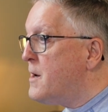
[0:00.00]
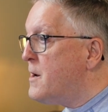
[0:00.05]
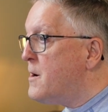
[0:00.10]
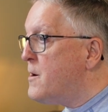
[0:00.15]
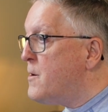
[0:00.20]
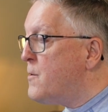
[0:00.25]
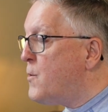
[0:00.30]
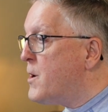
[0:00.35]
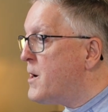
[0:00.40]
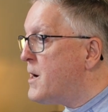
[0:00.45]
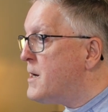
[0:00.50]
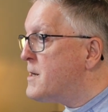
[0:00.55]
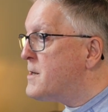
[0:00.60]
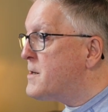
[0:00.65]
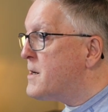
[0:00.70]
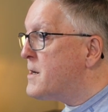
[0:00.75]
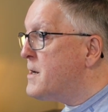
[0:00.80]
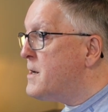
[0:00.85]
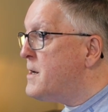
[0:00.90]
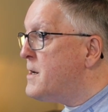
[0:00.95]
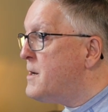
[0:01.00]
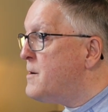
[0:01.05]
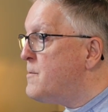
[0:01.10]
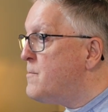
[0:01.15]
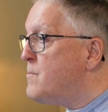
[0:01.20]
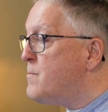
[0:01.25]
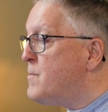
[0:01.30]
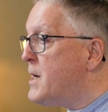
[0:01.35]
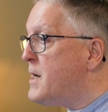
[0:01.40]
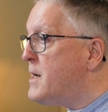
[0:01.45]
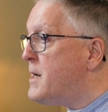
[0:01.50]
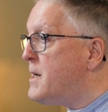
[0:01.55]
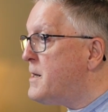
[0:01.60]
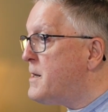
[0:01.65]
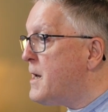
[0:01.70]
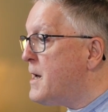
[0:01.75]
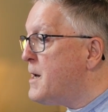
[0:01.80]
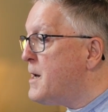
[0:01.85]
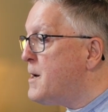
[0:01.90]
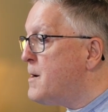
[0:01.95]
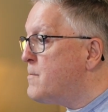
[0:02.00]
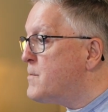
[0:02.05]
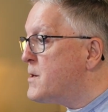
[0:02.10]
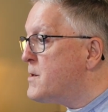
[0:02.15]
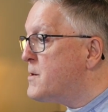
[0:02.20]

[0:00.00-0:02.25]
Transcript: Now, what I see many times